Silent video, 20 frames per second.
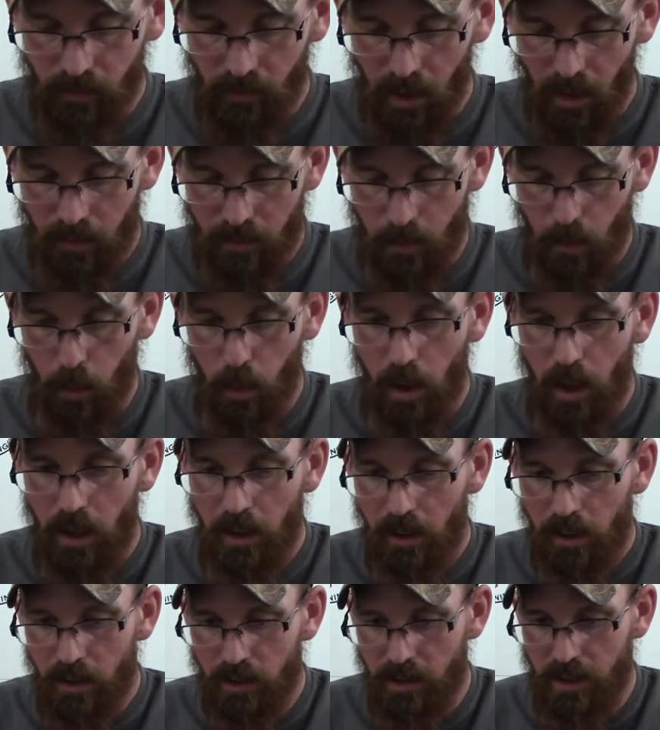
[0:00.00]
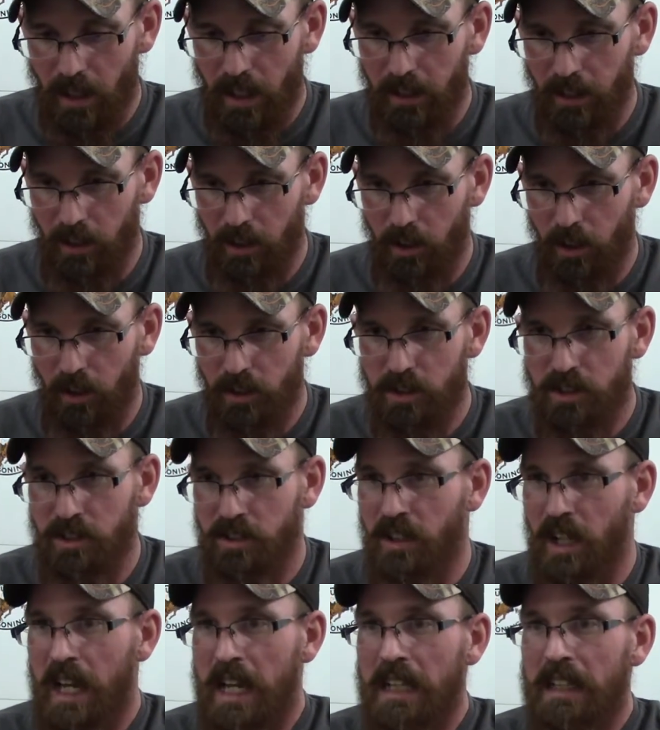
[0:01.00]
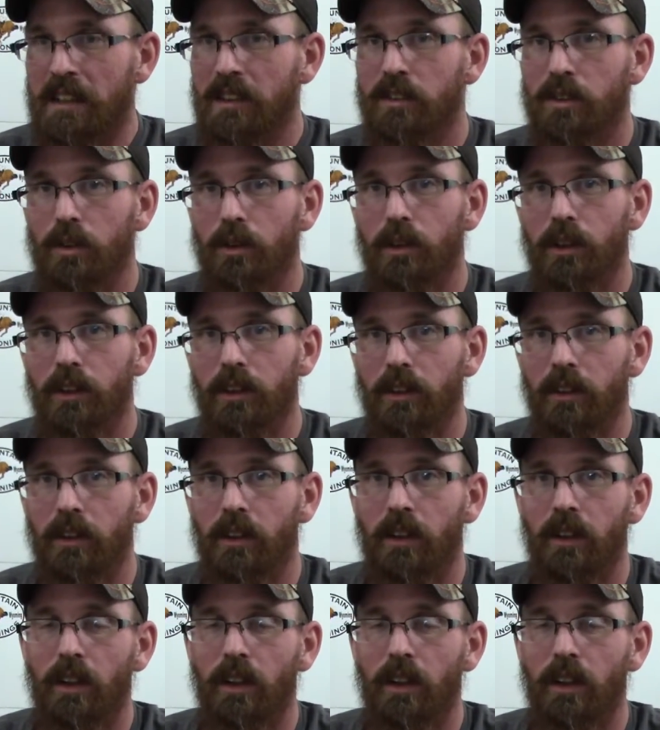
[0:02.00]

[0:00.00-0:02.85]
if the water's got a good stain to it,